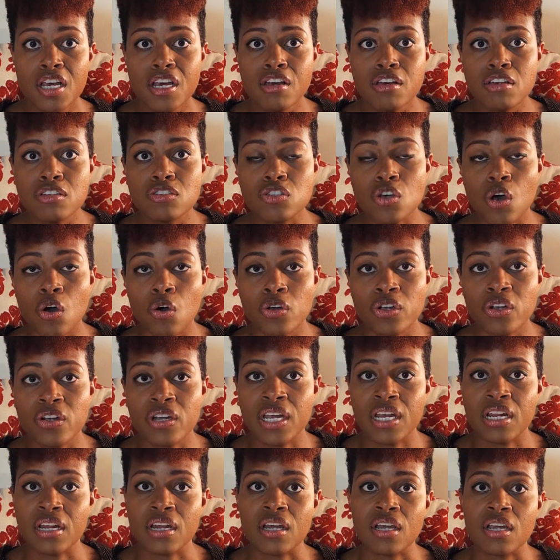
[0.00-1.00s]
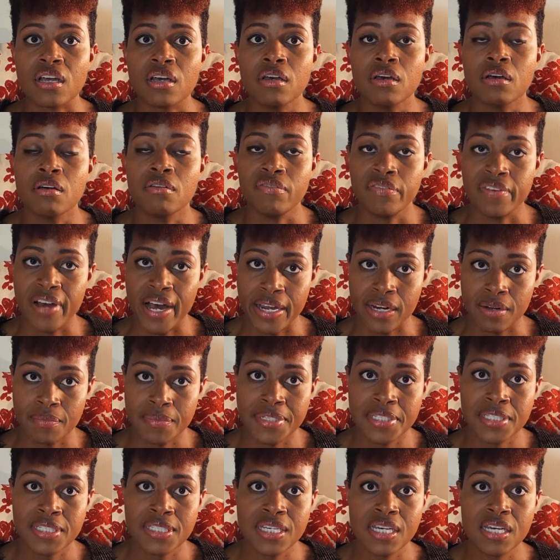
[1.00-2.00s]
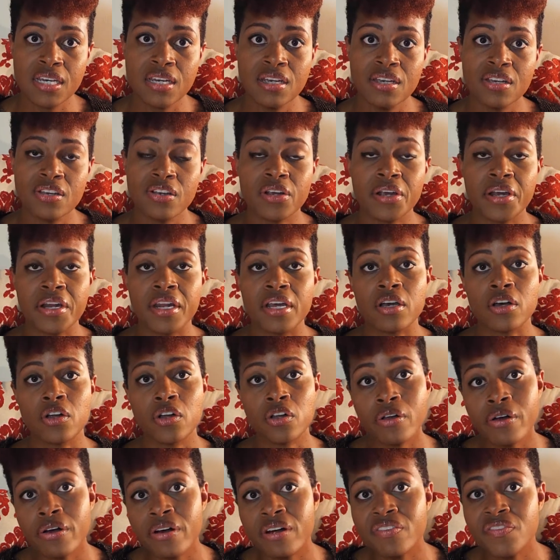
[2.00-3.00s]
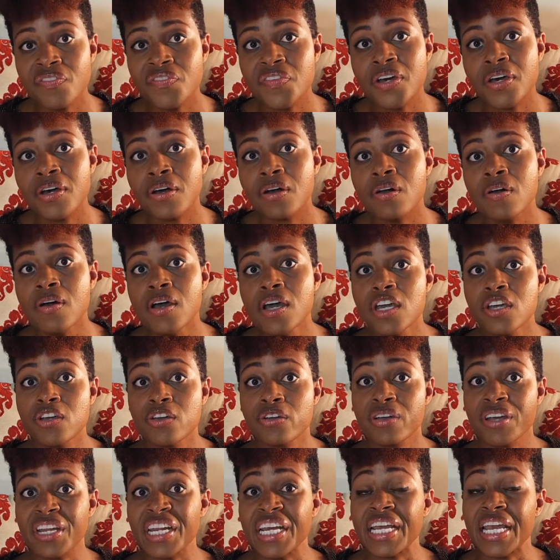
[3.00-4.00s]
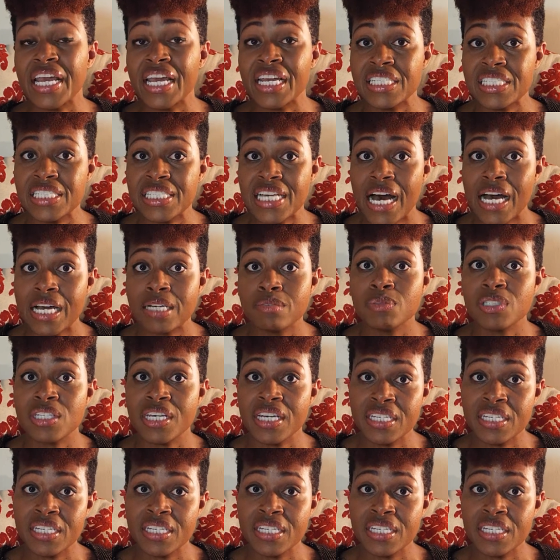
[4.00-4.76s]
So you're getting vitamin C, you're getting chlorophyll, you're getting enzymes.